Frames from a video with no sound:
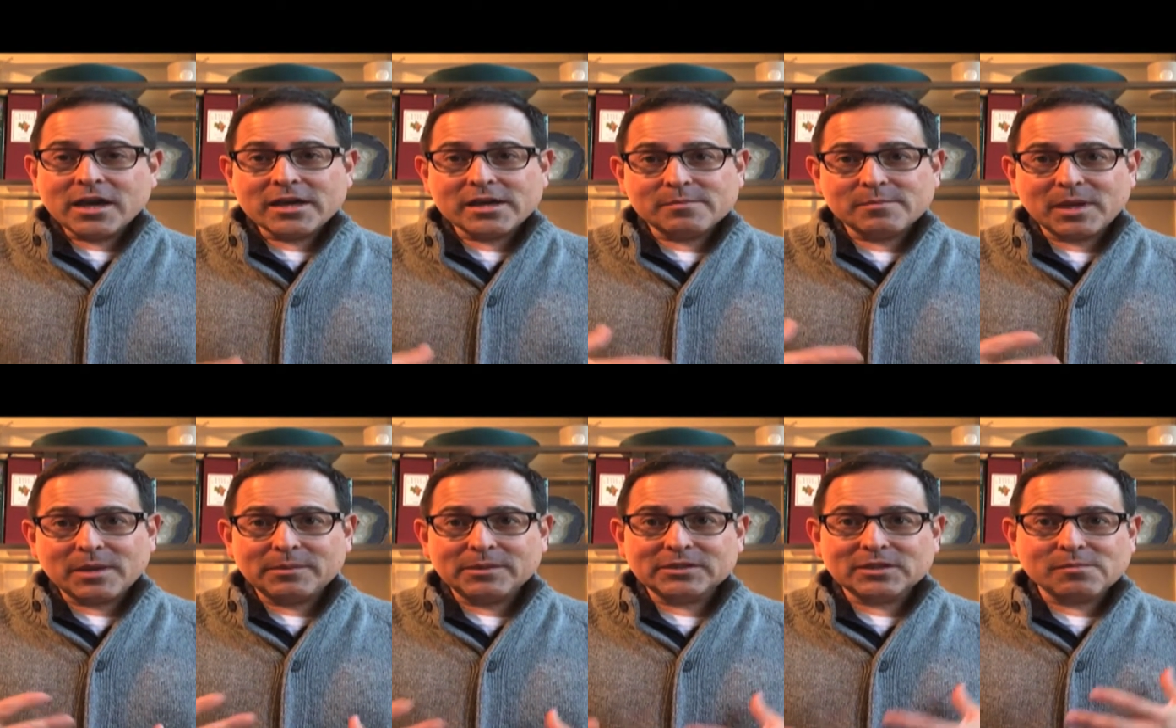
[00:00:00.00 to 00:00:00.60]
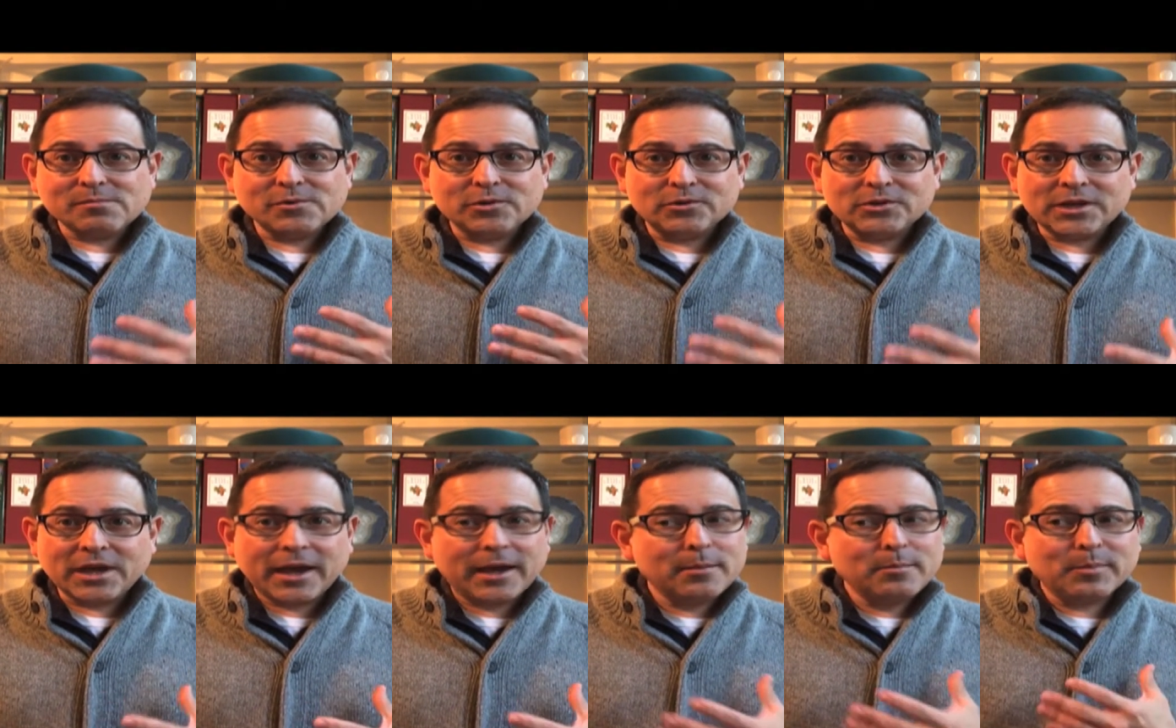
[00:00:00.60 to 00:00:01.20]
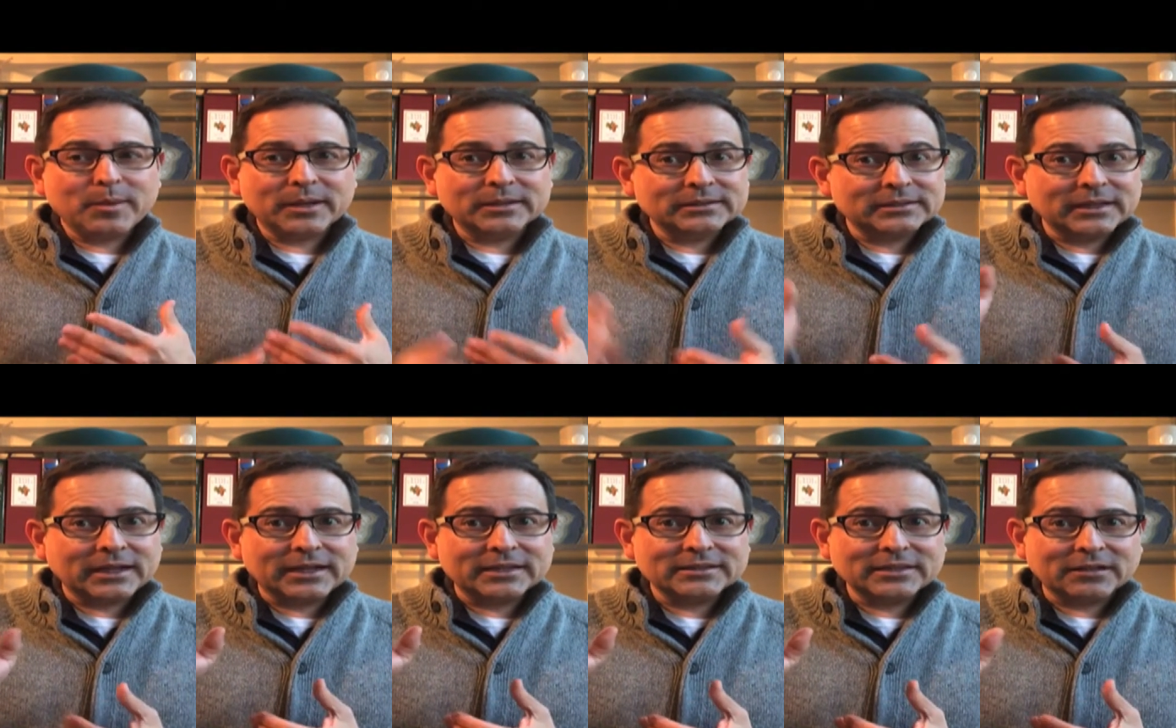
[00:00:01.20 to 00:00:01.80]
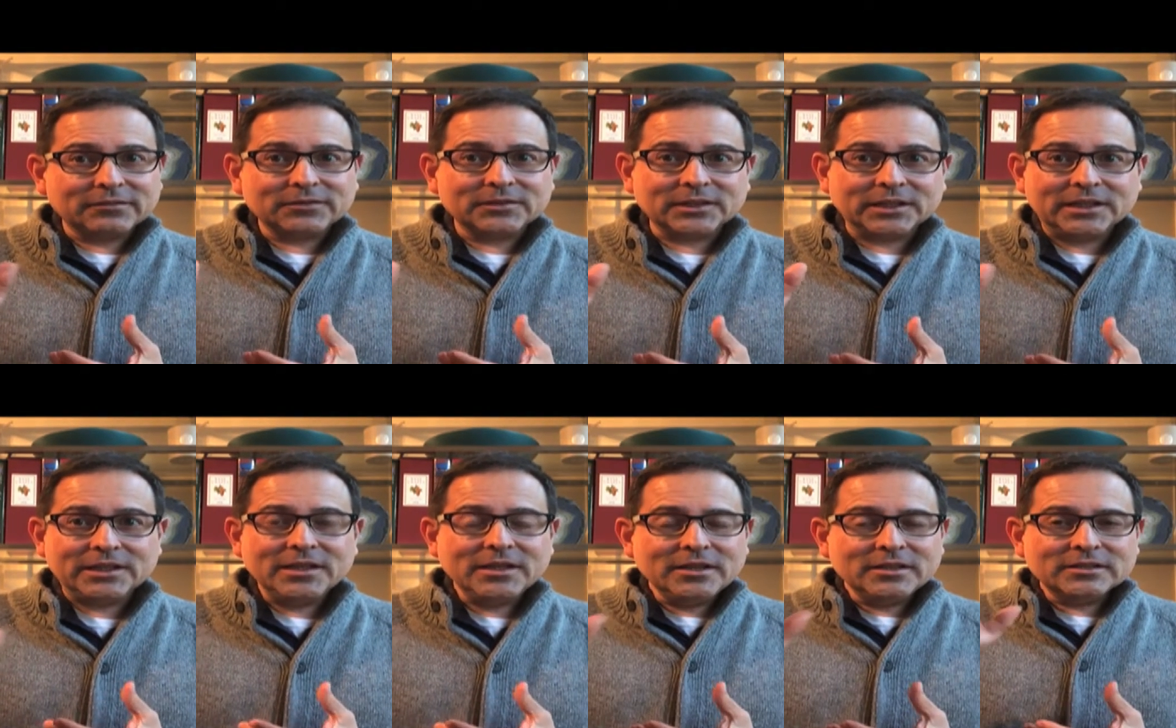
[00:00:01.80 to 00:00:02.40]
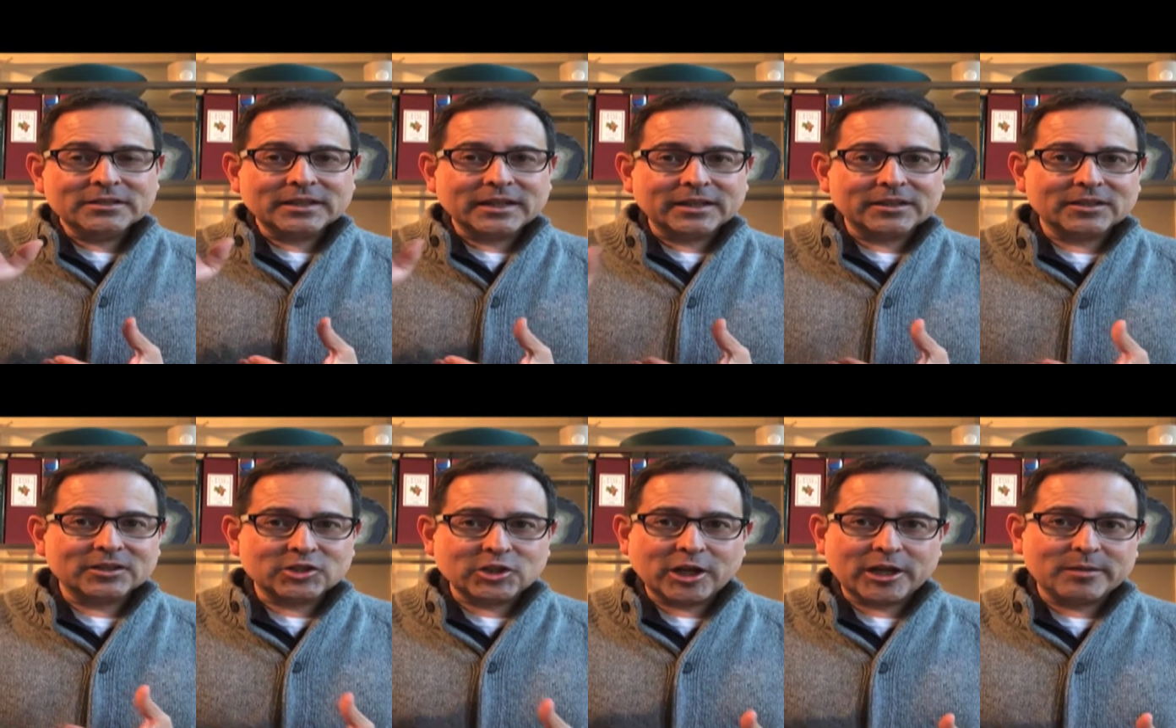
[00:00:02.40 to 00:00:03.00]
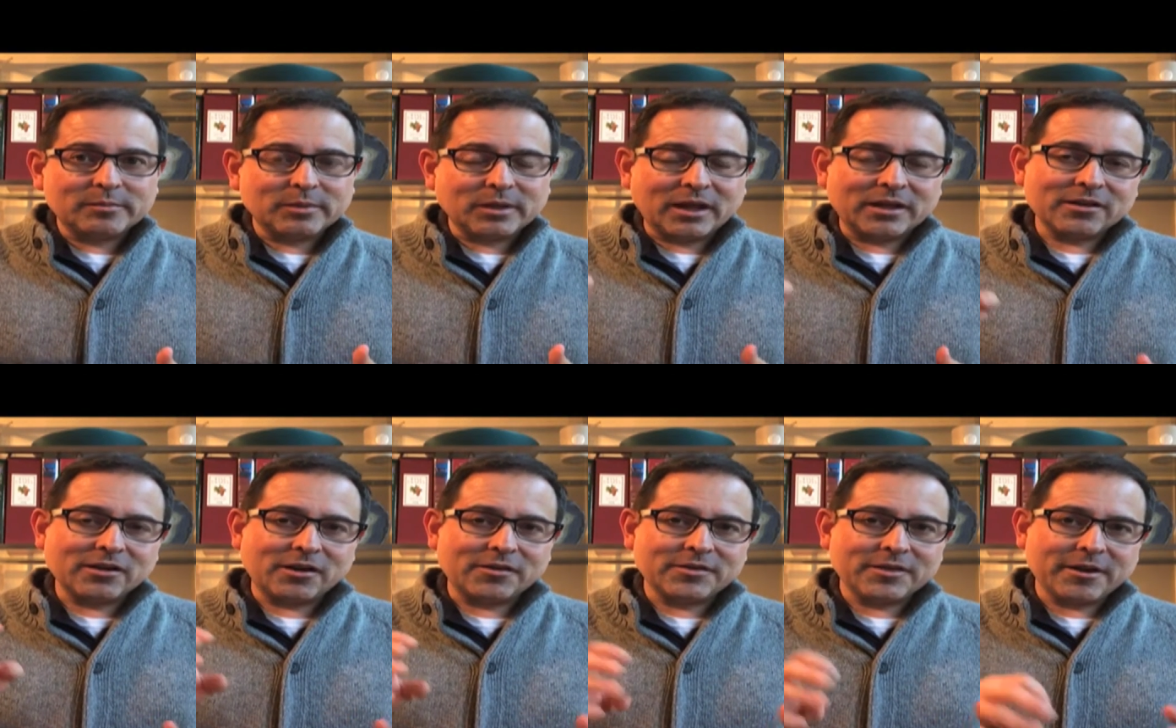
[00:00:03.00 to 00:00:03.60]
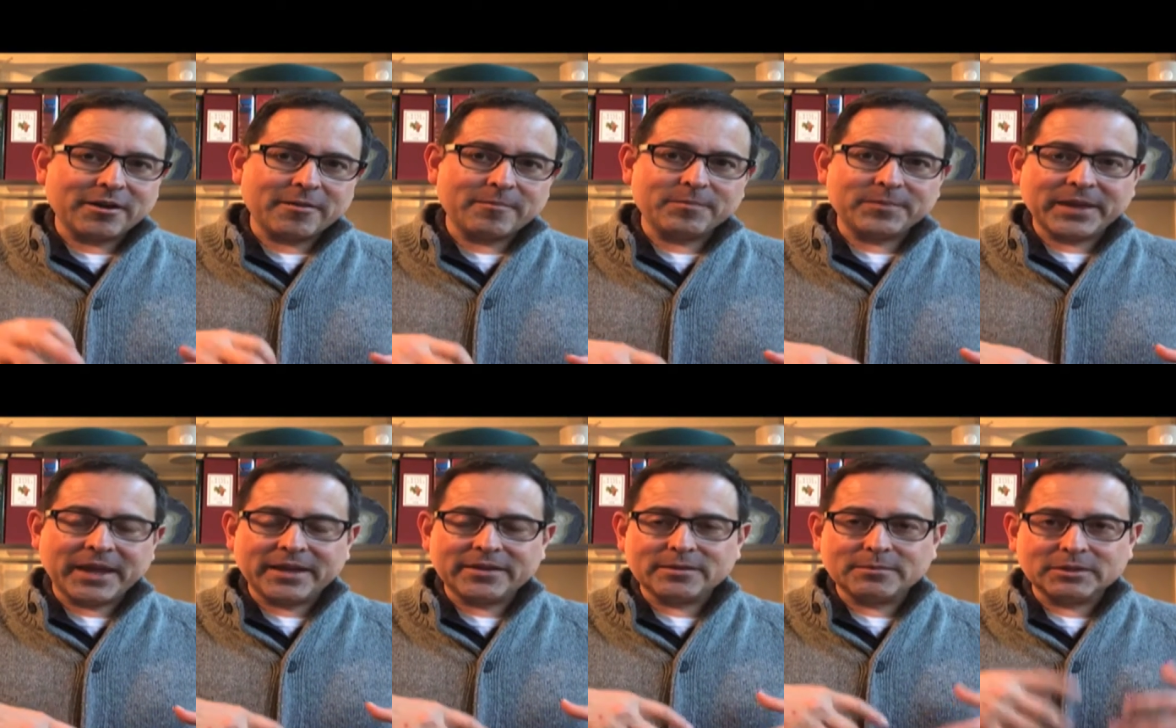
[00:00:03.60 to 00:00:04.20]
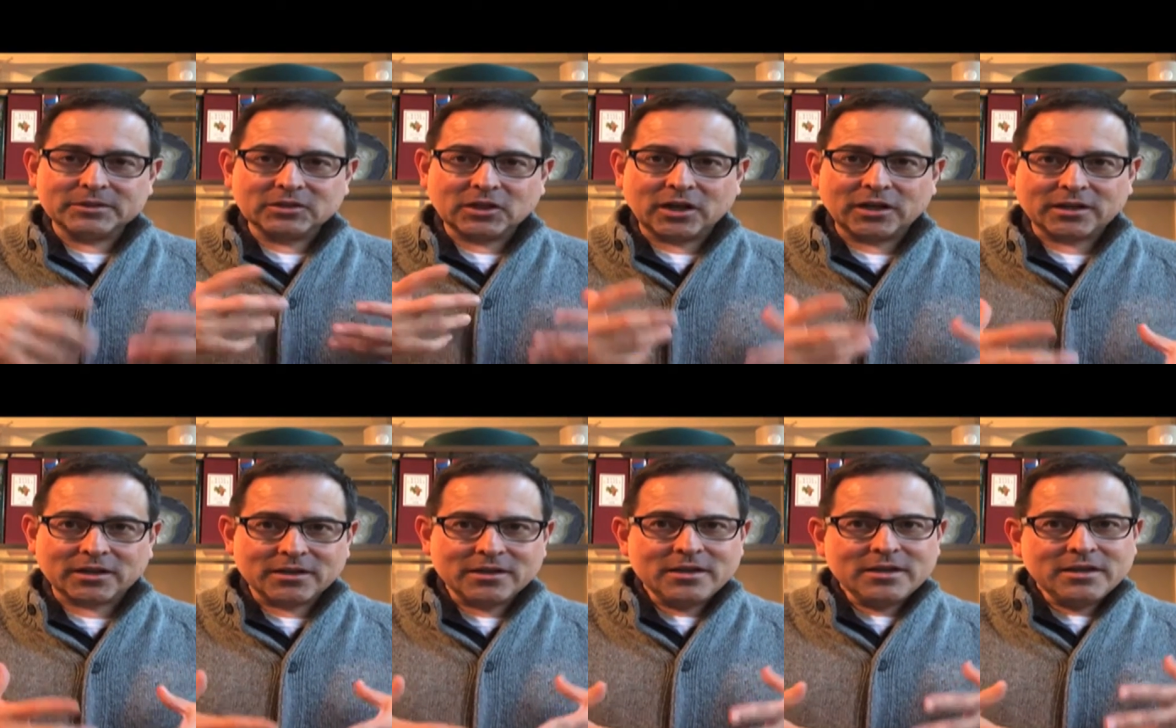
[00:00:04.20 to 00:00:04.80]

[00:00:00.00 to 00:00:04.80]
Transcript: and maybe some Meunier, but definitely to get the Chenin Blanc on there and the Mazoc.